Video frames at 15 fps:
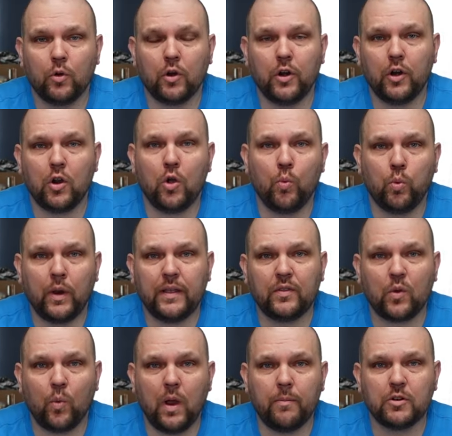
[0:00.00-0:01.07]
We're gonna go get
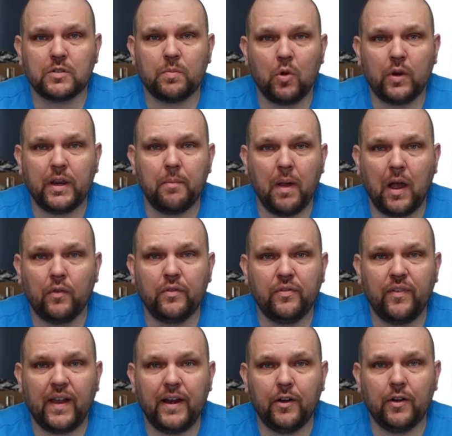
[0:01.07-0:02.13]
the Weber Smokey Mountain
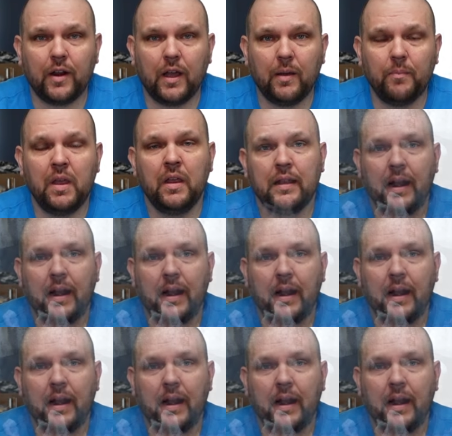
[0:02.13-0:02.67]
fired up.